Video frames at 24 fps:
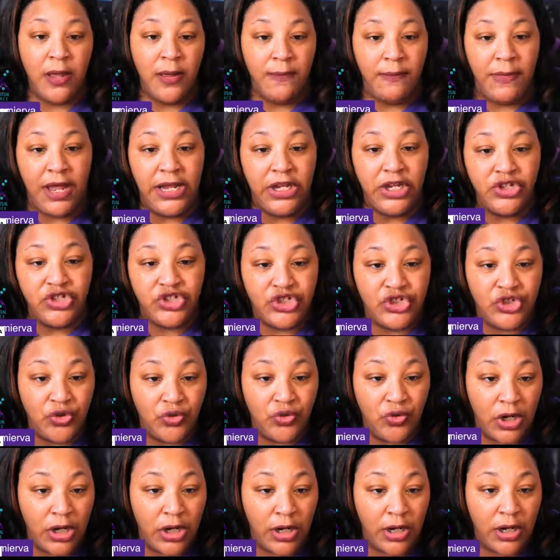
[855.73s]
Making
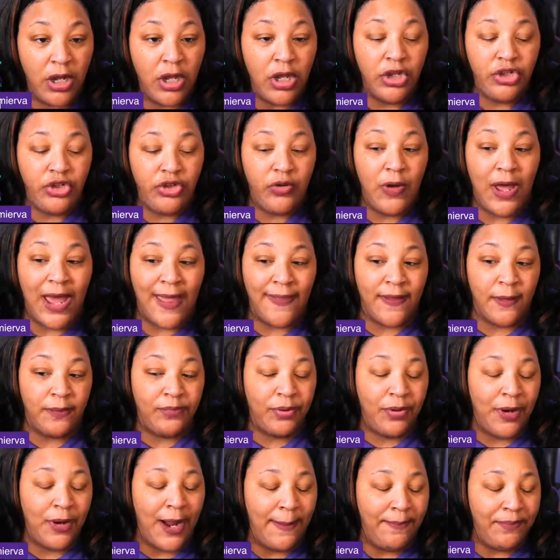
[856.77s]
sure you have a
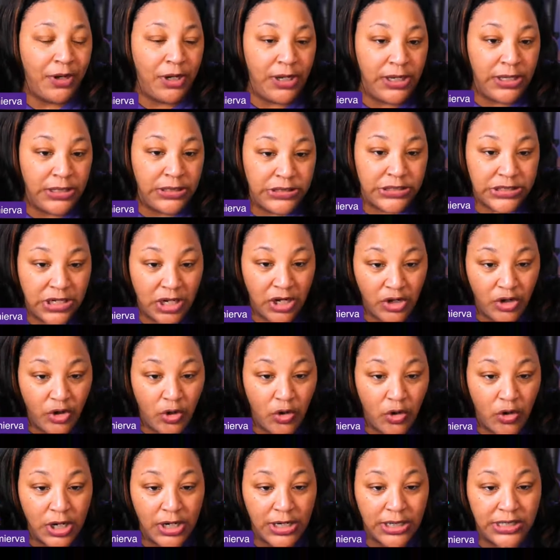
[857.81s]
proper
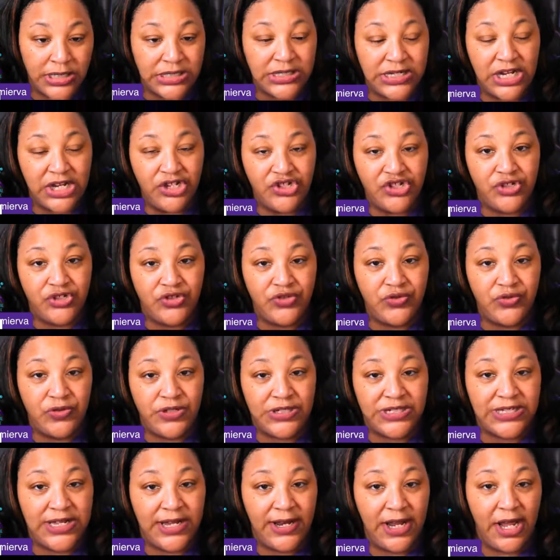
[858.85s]
internal organization
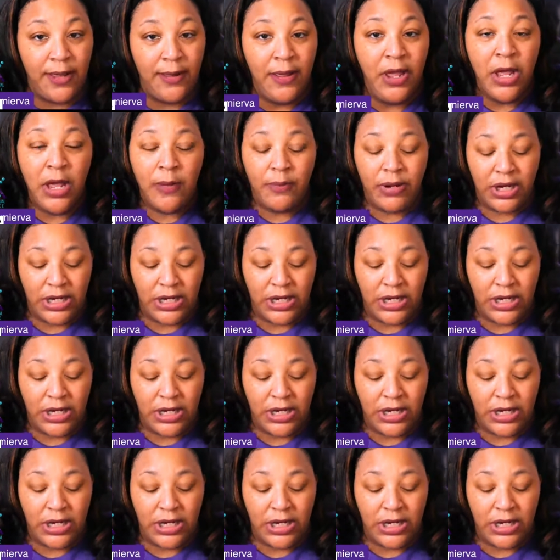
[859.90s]
tool set up,